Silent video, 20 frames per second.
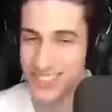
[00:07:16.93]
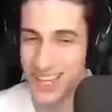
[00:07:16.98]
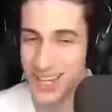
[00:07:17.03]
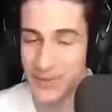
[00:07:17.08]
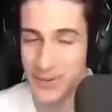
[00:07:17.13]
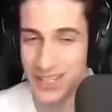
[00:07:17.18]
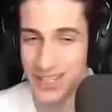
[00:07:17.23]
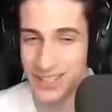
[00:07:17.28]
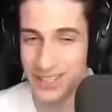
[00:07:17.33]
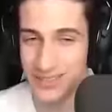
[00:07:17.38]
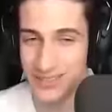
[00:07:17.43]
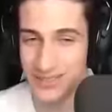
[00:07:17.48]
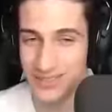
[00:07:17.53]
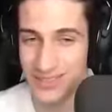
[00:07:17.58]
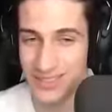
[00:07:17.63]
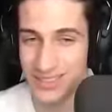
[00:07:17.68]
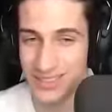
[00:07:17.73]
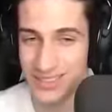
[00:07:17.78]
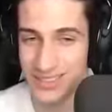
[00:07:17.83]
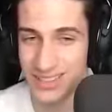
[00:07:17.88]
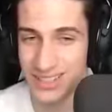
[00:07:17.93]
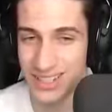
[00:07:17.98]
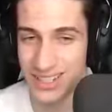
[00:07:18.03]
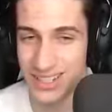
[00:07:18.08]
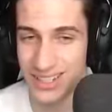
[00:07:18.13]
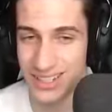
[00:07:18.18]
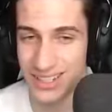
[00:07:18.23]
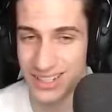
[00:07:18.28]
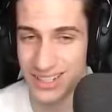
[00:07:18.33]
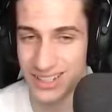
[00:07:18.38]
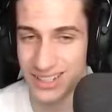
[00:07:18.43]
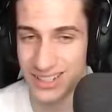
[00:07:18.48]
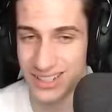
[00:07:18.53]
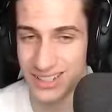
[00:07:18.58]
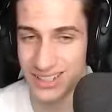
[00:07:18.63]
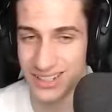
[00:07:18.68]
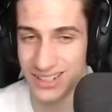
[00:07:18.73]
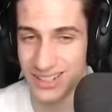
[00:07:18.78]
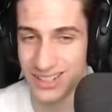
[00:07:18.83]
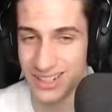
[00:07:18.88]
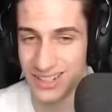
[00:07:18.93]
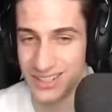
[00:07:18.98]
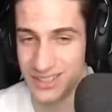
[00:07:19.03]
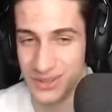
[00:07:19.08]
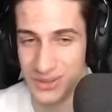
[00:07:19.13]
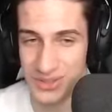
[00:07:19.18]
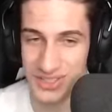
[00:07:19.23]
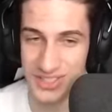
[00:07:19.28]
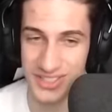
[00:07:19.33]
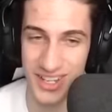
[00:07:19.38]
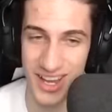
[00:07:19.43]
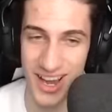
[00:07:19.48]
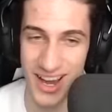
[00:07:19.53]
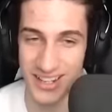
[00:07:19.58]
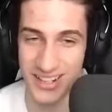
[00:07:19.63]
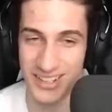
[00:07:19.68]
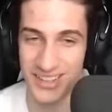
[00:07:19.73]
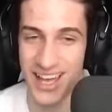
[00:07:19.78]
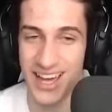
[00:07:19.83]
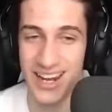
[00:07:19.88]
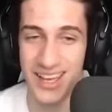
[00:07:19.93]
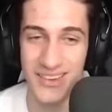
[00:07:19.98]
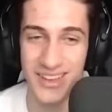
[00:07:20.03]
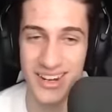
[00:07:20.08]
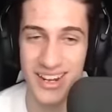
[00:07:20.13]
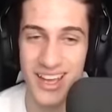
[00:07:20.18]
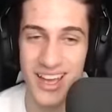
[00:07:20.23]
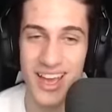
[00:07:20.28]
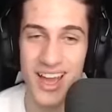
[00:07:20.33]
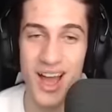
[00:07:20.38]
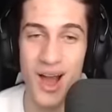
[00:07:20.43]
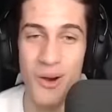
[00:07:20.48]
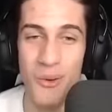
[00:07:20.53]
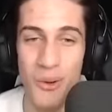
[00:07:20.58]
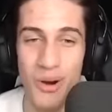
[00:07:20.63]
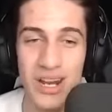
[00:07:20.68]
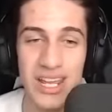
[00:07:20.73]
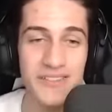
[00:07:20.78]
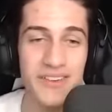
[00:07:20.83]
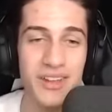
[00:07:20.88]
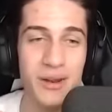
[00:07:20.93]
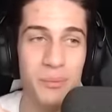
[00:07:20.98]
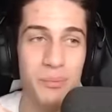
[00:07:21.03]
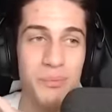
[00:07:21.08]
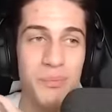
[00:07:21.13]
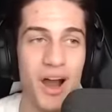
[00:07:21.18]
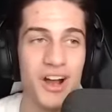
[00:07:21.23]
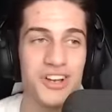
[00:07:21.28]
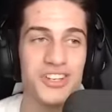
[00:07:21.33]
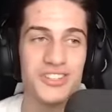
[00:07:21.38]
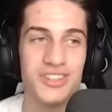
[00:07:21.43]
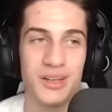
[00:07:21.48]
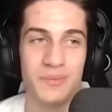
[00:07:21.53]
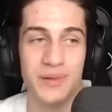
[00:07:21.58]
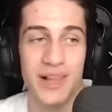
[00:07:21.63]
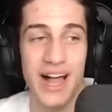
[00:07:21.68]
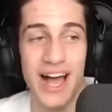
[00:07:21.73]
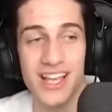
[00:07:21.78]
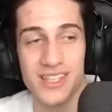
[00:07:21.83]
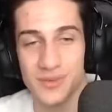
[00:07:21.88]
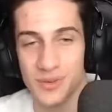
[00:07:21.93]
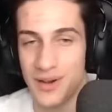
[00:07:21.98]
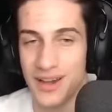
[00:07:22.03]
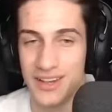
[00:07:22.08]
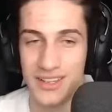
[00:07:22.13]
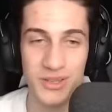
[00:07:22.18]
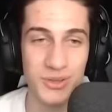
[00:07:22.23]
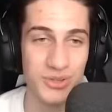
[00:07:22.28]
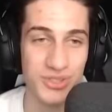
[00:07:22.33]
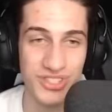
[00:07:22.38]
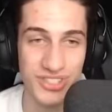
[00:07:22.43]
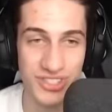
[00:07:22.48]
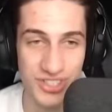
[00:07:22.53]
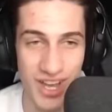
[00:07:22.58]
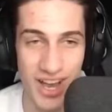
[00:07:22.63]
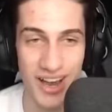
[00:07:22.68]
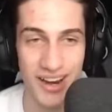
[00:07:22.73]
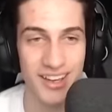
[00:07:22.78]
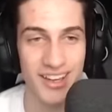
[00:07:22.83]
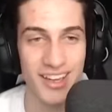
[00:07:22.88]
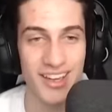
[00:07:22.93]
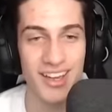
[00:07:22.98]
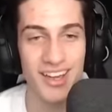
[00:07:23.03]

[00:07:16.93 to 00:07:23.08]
I mean, uh, you suck. Not even, won't even budge in the plasma light. You suck.